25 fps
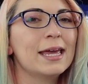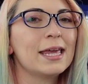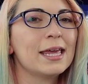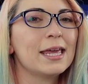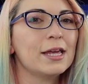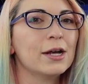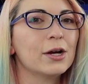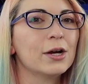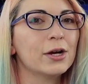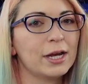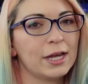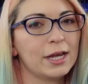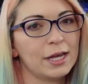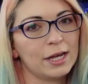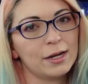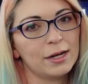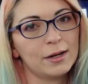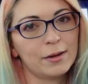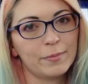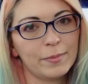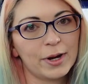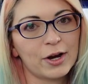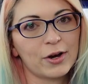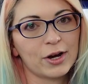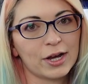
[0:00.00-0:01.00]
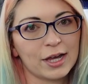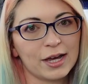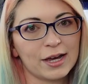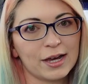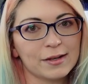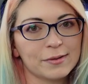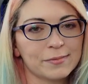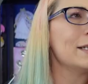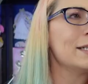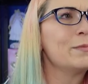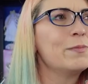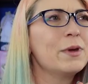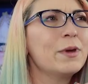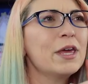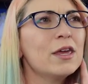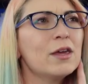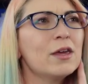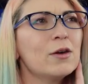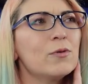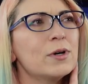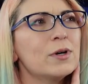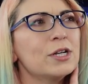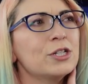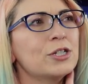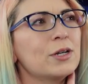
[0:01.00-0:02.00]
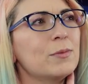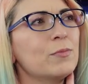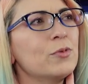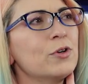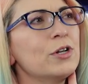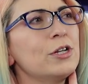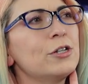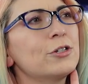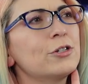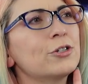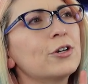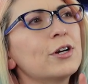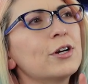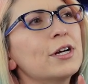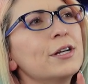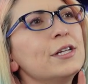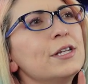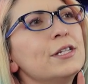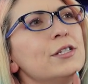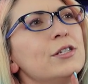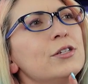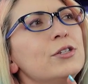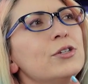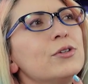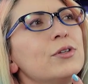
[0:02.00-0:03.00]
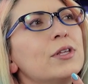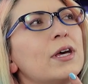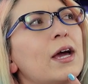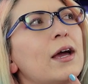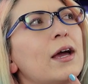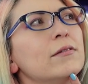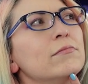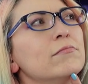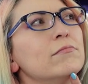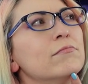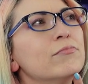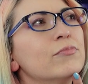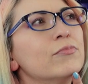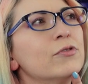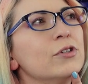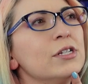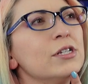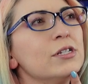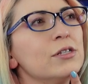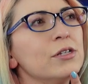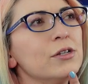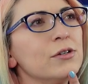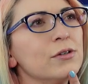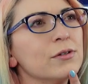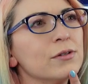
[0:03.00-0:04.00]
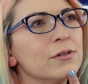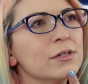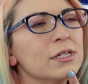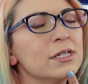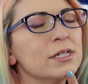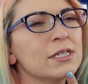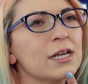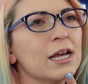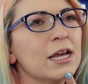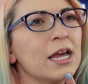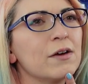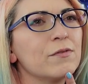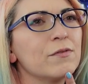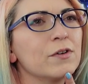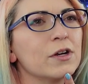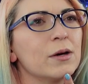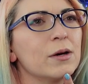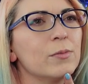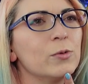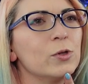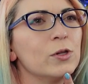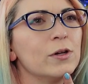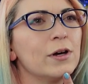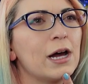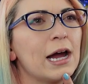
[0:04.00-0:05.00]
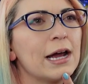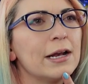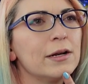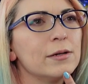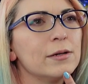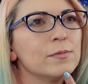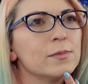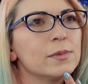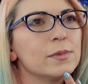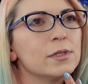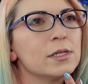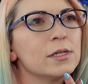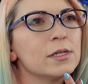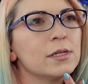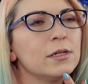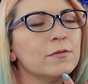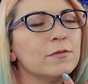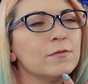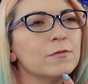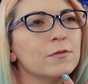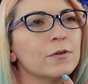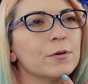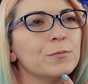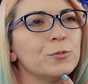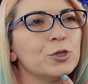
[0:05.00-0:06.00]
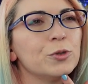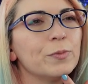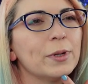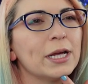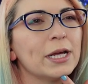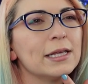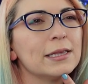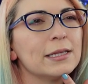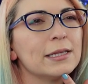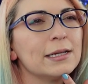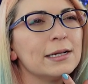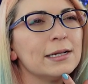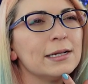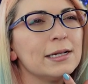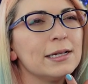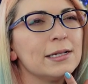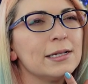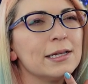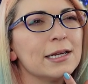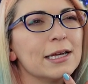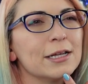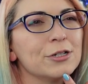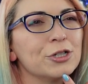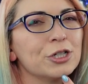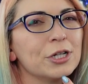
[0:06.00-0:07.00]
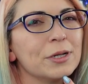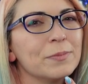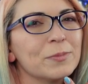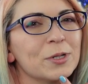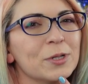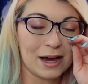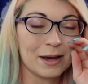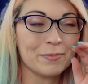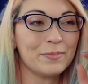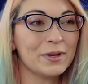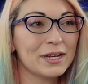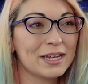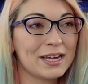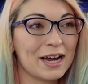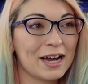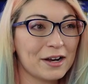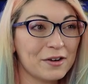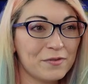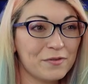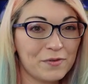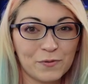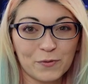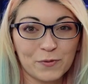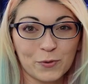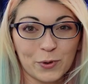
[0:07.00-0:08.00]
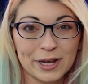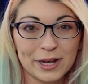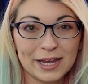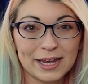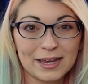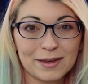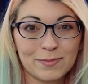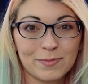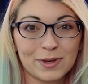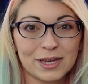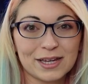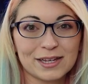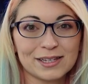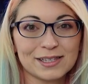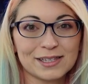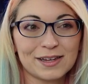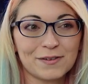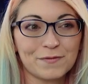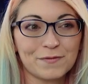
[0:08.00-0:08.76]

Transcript: here in America. Speaking of which, I'm pretty sure I need to do that pretty soon, because I have a couple of items in from Japan that I need to get shipped. I've been kind of avoiding it because